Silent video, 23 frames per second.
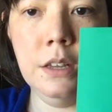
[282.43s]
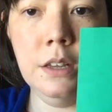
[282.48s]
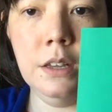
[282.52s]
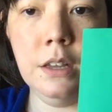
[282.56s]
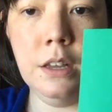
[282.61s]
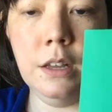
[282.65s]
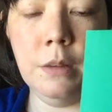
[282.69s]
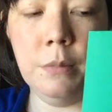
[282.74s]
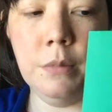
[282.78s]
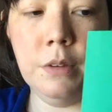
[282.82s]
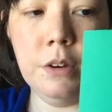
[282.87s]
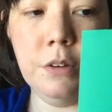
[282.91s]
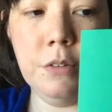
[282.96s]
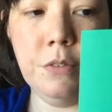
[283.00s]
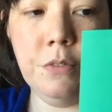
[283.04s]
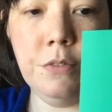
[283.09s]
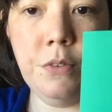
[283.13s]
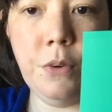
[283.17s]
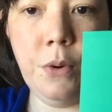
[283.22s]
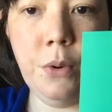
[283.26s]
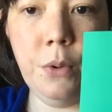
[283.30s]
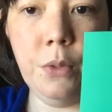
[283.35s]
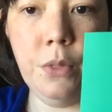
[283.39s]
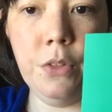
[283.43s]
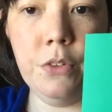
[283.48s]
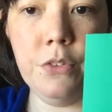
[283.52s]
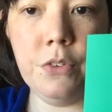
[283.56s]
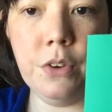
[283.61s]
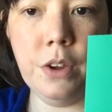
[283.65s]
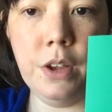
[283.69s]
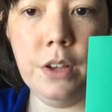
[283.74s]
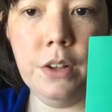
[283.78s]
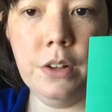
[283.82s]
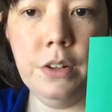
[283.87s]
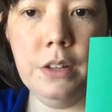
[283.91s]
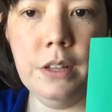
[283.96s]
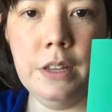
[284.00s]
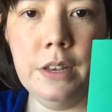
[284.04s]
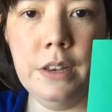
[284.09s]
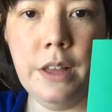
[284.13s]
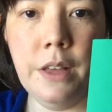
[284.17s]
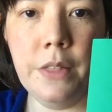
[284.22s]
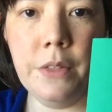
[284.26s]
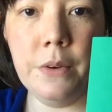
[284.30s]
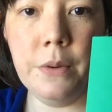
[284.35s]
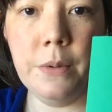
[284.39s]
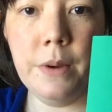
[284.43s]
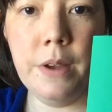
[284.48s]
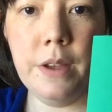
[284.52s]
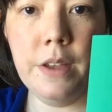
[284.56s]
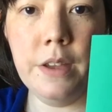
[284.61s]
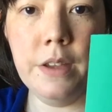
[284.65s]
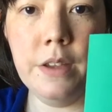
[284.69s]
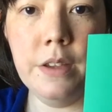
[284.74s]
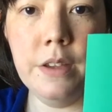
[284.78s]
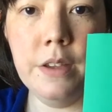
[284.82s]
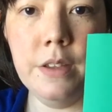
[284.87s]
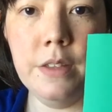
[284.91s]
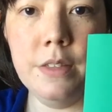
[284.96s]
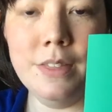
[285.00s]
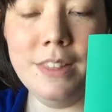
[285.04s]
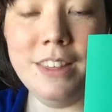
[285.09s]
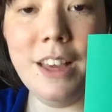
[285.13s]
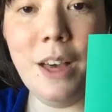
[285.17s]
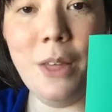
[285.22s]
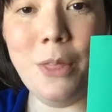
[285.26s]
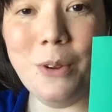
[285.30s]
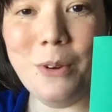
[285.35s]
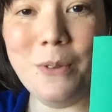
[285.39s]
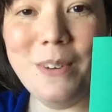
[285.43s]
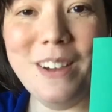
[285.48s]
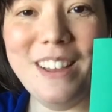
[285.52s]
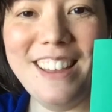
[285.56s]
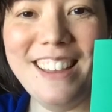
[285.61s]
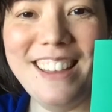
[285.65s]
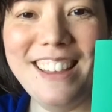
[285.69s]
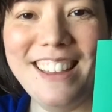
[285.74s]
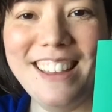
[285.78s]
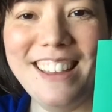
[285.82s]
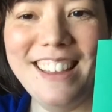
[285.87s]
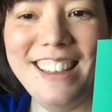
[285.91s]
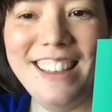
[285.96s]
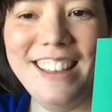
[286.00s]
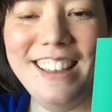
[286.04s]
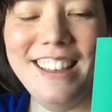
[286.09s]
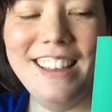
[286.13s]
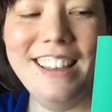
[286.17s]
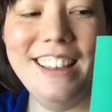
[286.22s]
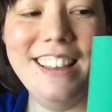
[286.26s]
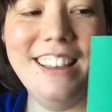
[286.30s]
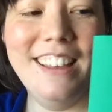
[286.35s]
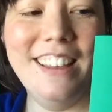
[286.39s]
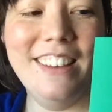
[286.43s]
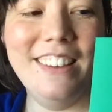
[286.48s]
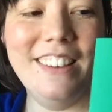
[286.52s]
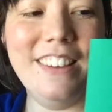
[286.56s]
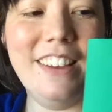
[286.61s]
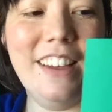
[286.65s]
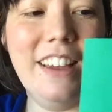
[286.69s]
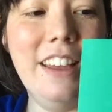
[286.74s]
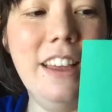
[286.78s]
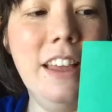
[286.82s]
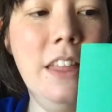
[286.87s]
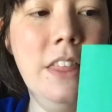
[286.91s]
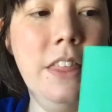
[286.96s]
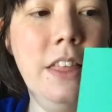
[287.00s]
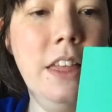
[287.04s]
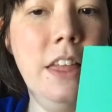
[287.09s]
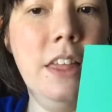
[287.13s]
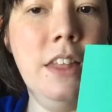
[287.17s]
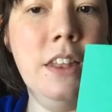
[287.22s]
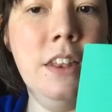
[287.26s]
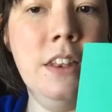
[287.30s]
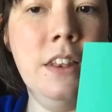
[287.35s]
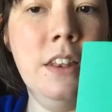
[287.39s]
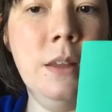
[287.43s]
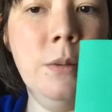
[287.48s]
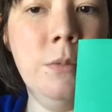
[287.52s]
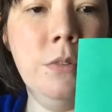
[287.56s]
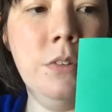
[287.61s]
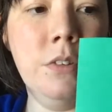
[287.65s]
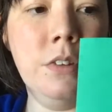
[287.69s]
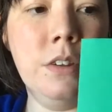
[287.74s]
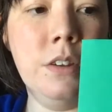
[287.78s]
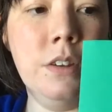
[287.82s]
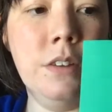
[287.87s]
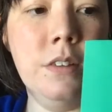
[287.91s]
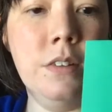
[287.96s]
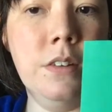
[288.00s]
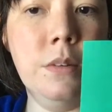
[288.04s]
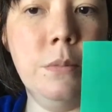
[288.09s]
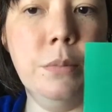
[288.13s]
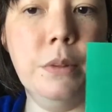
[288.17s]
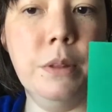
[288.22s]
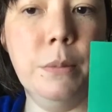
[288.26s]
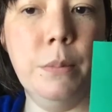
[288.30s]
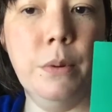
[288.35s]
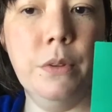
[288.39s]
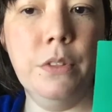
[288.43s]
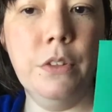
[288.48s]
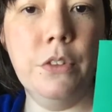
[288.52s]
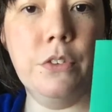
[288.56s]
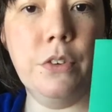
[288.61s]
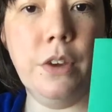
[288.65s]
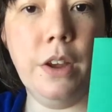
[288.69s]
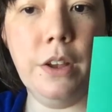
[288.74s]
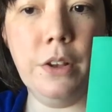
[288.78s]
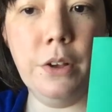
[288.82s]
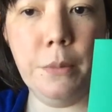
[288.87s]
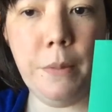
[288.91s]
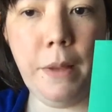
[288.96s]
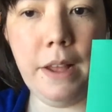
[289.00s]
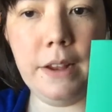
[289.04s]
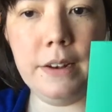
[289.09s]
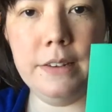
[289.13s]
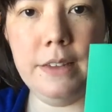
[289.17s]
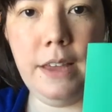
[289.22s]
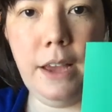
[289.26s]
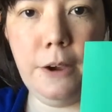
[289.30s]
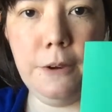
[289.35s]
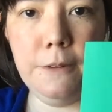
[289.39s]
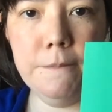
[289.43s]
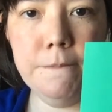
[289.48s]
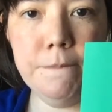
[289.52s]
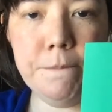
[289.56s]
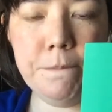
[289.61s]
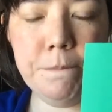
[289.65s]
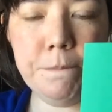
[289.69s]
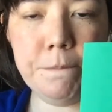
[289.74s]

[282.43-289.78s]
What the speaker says: I'm going to fold the triangle the other way. Okay, and then I'm just going to simply put the triangle back down.